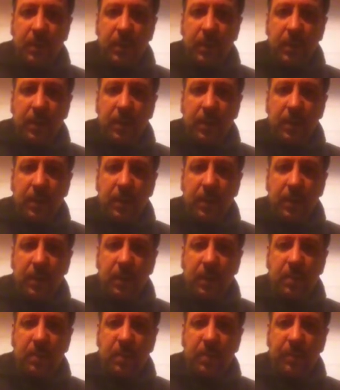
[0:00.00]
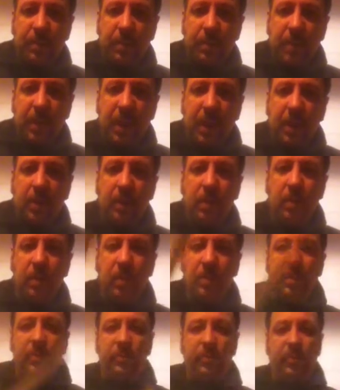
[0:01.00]
And then it can move in the back.
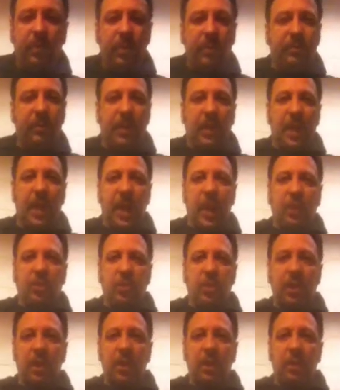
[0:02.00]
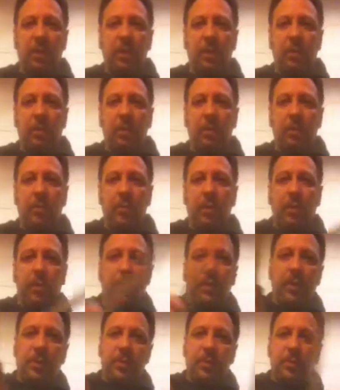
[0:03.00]
For every action out here, we
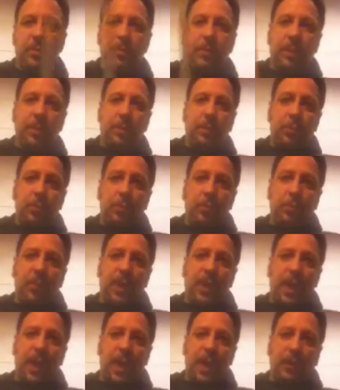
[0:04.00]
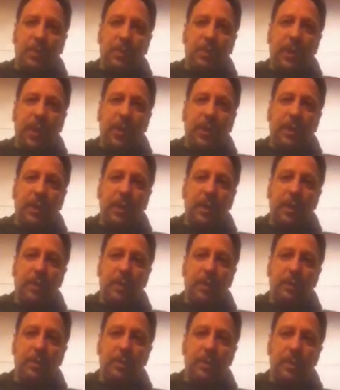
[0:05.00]
want it to be able to react back
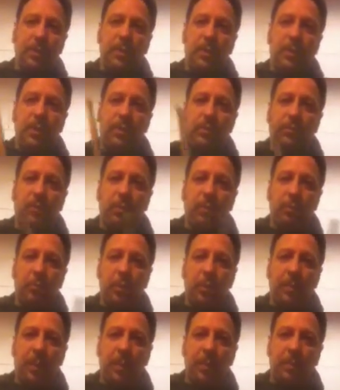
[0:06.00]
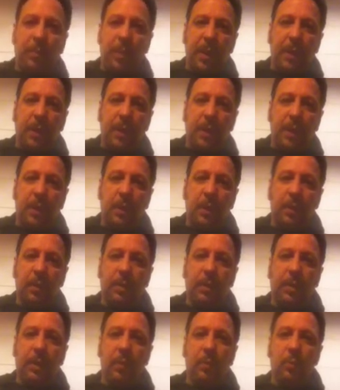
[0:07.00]
here. If we're gripping it back
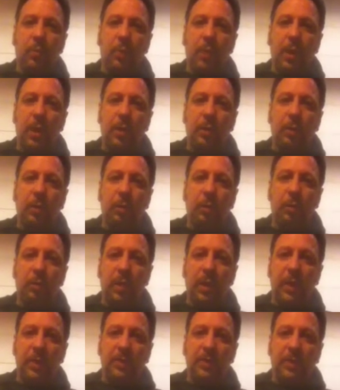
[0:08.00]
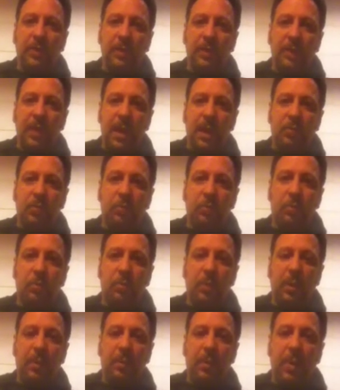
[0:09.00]
here, again, we're not utilizing the
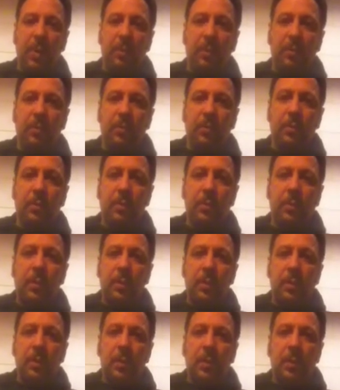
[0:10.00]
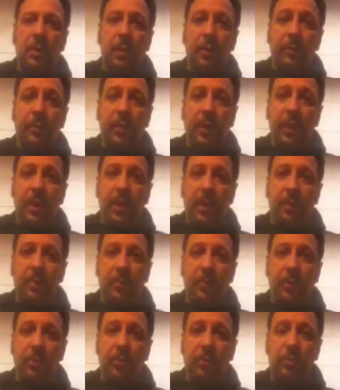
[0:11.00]
natural rebound of the
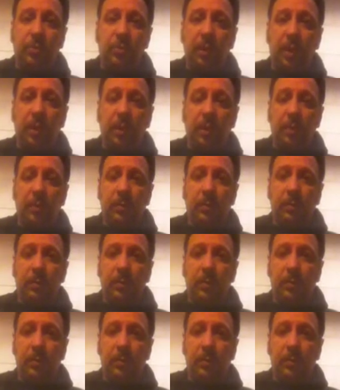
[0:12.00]
head when you strike it.